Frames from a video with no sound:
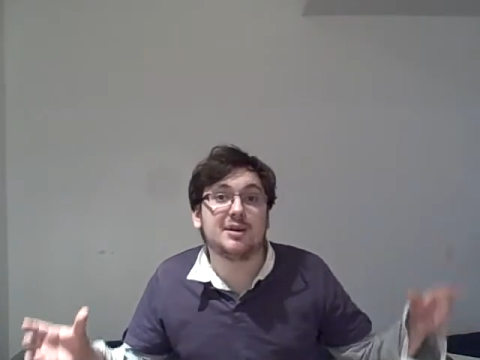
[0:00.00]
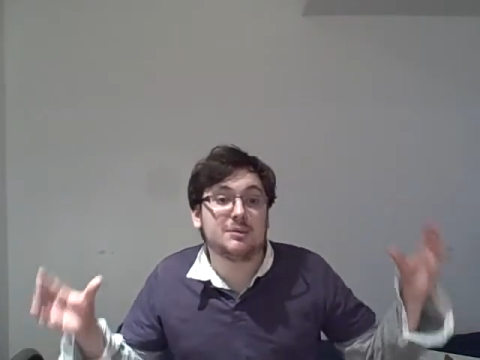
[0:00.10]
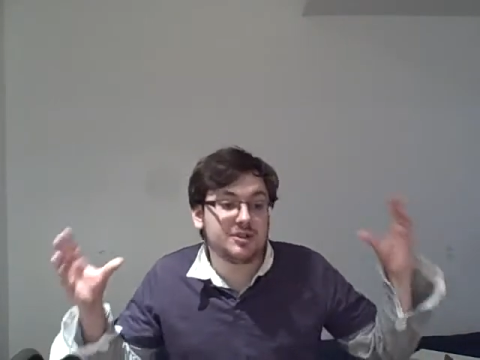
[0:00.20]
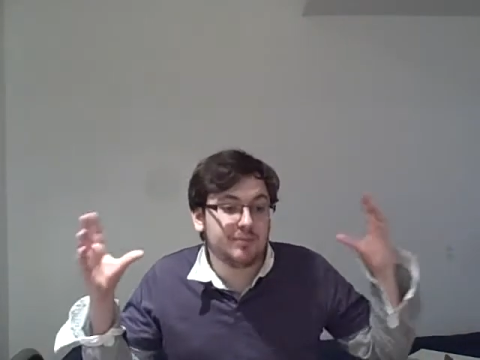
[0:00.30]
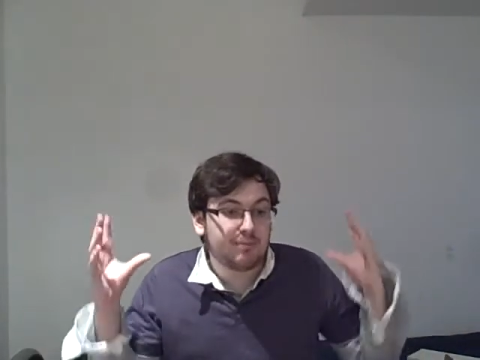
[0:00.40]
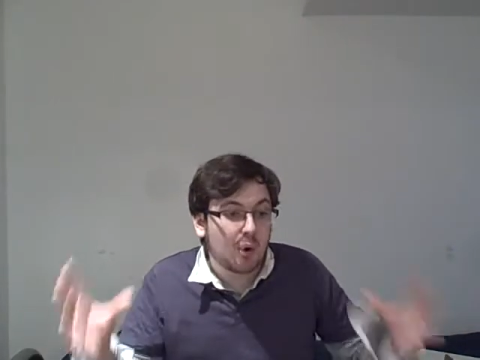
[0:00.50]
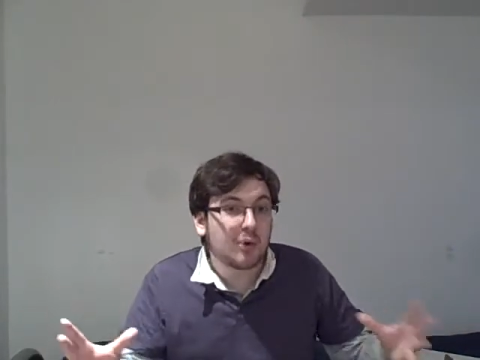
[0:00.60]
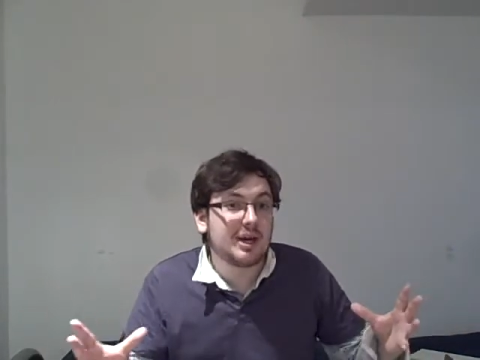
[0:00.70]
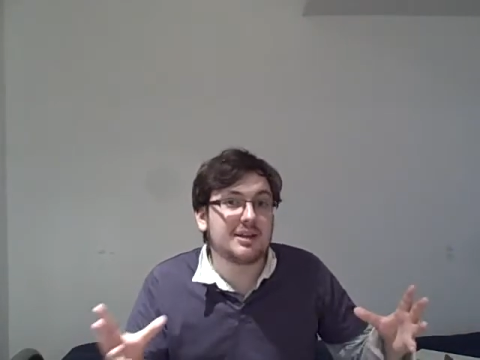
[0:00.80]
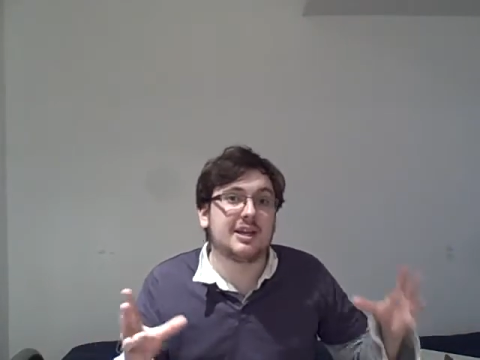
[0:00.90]
It wasn't
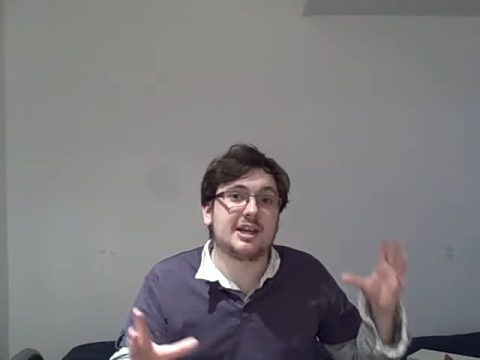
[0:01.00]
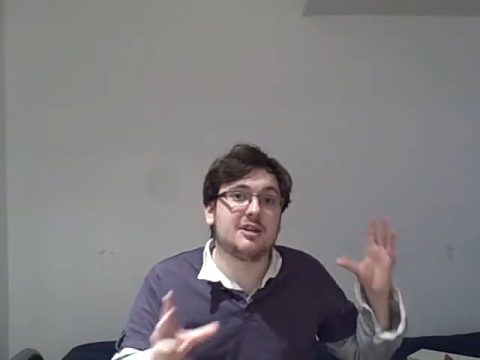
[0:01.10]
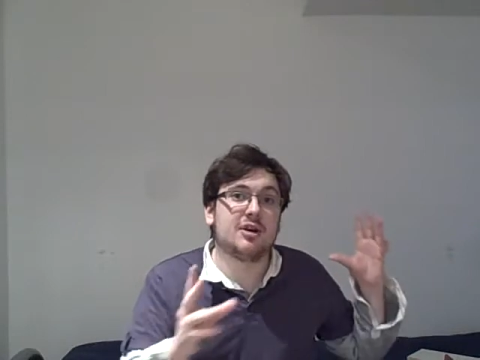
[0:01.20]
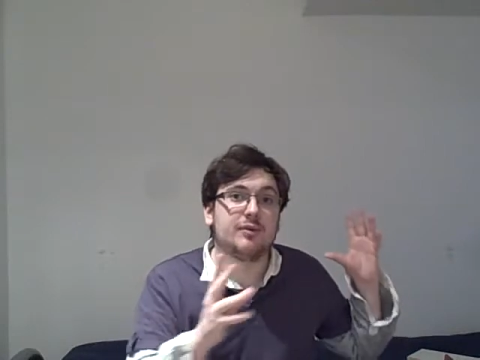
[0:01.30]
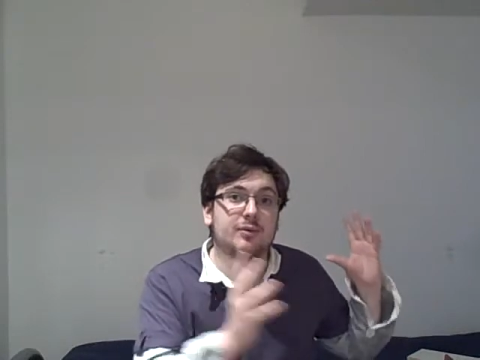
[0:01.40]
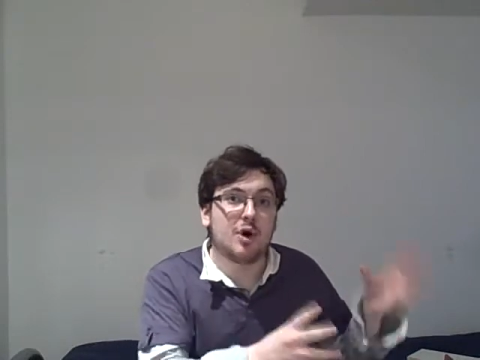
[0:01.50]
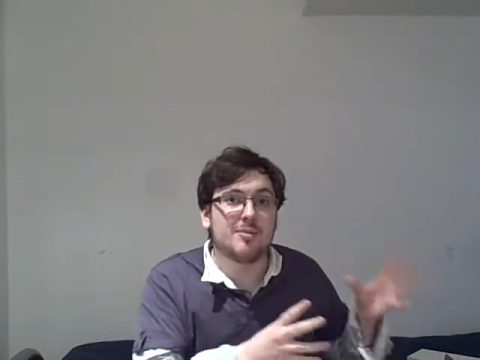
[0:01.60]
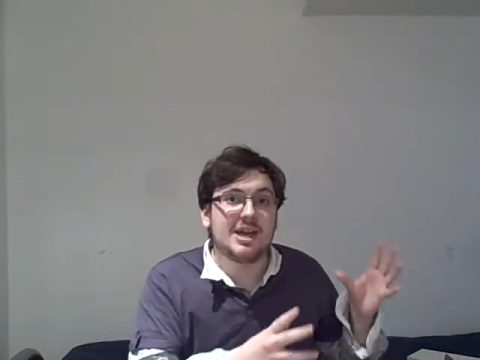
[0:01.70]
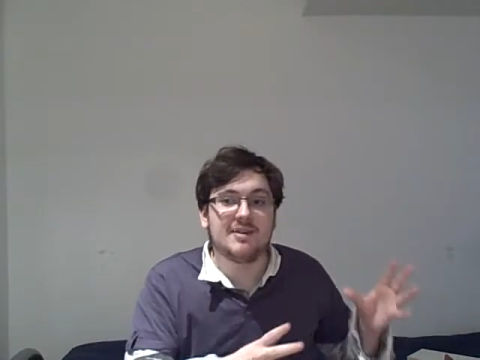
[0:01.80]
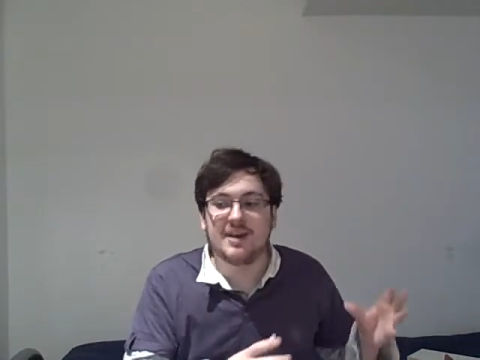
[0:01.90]
boring like a lot of Raw
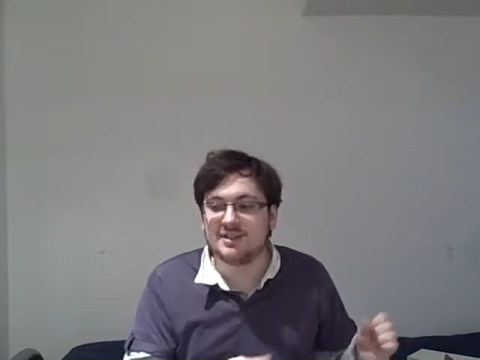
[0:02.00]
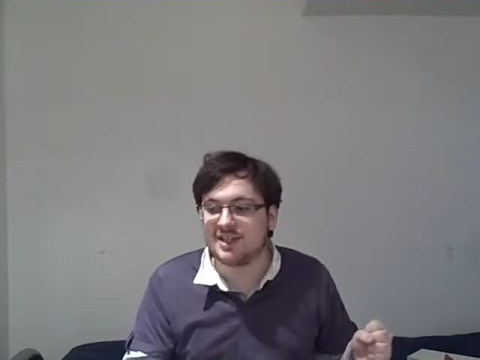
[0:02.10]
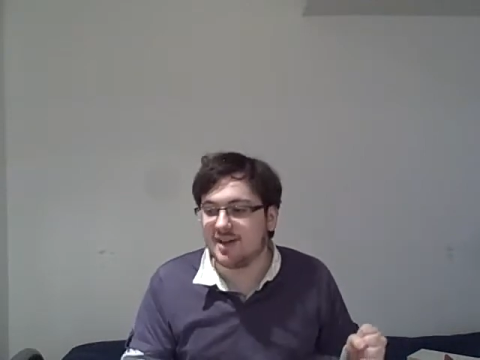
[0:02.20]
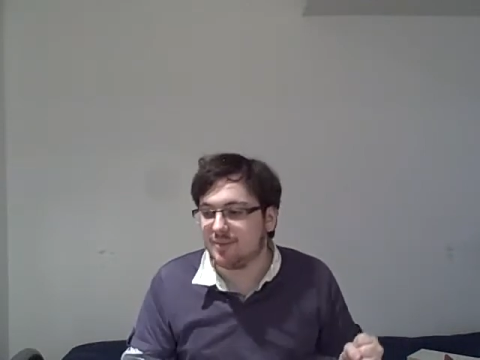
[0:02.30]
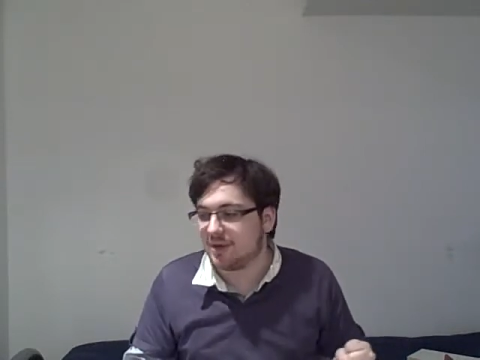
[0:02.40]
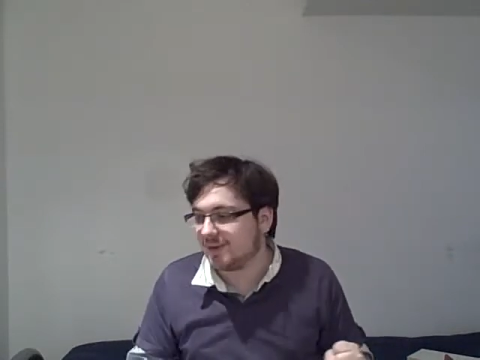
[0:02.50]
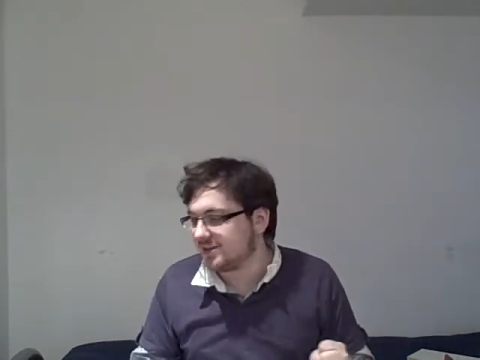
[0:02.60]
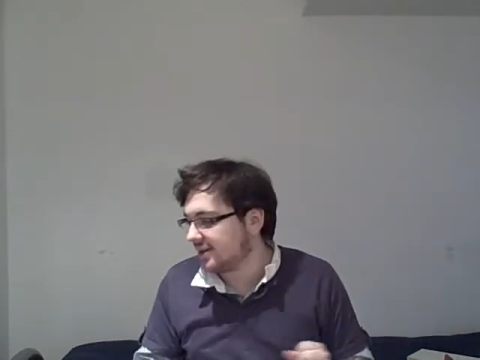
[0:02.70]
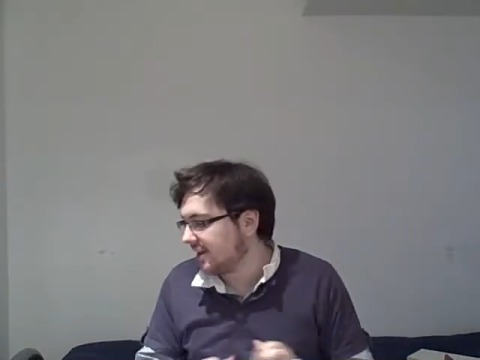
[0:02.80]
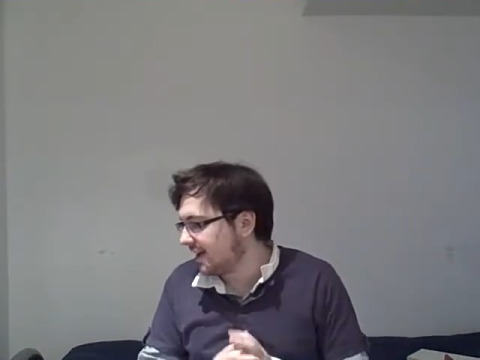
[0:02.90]
main events have been
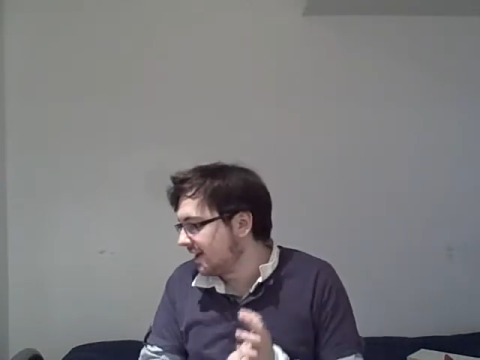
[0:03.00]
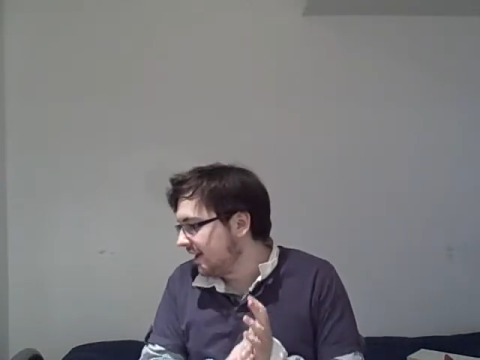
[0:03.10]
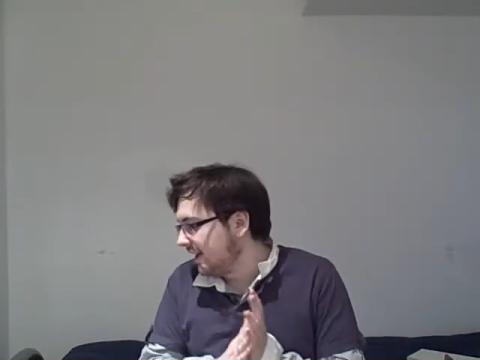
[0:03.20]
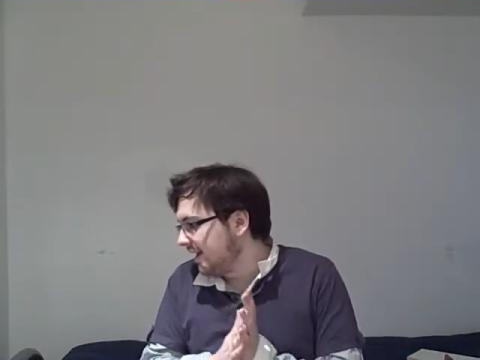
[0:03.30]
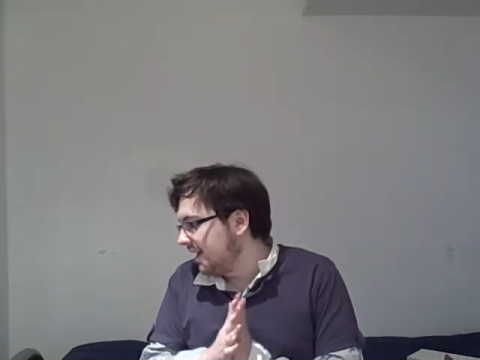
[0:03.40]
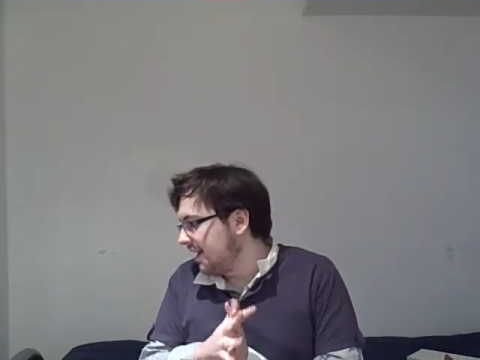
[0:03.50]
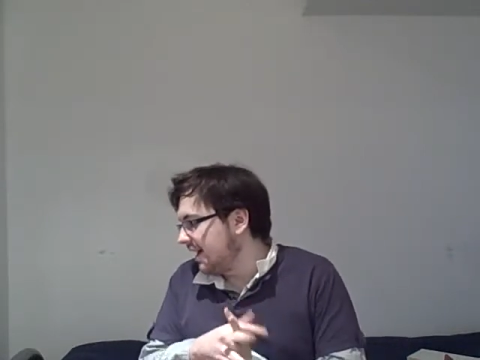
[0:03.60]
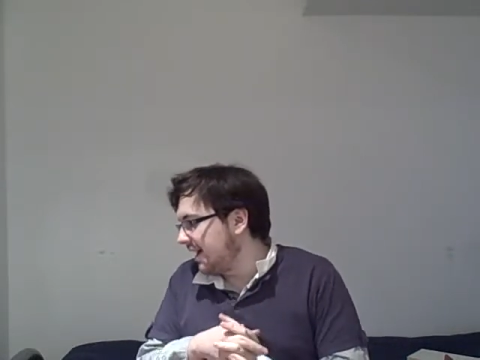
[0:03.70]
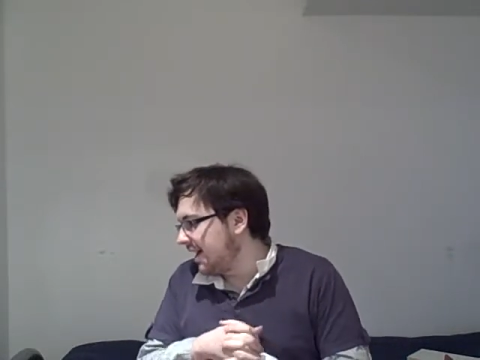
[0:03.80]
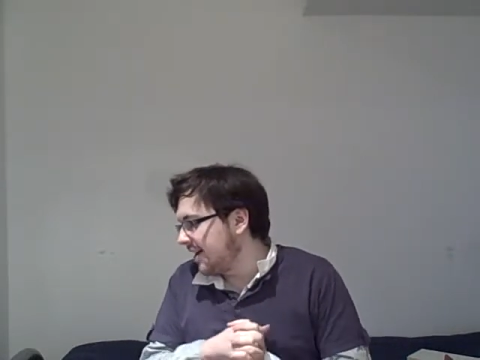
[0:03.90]
recently.
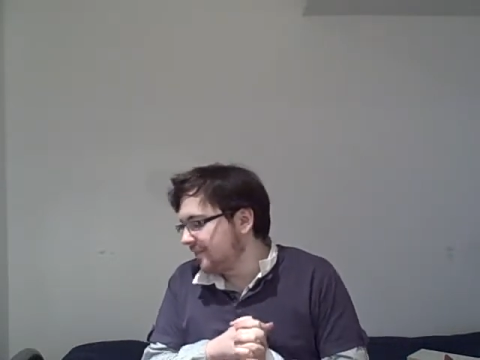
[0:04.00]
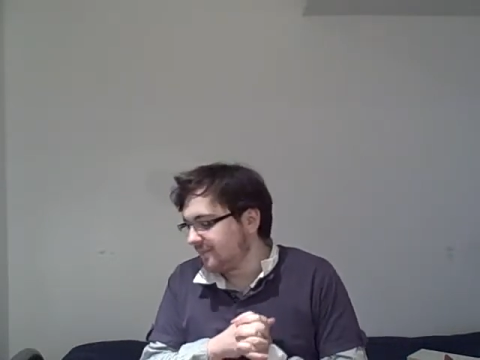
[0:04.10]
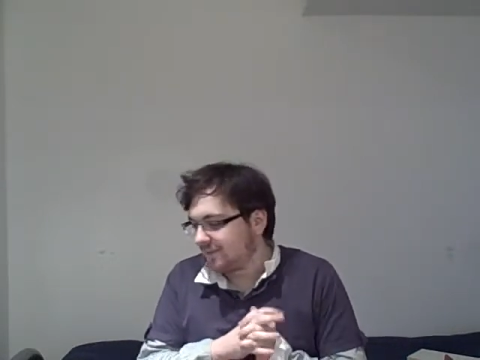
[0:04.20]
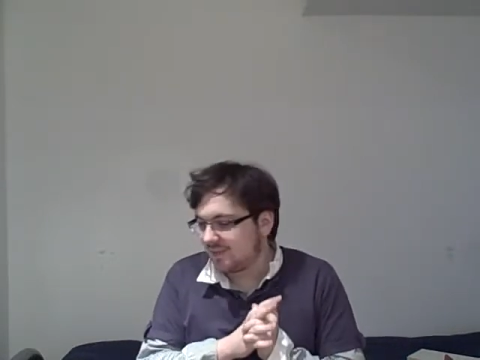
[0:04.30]
Of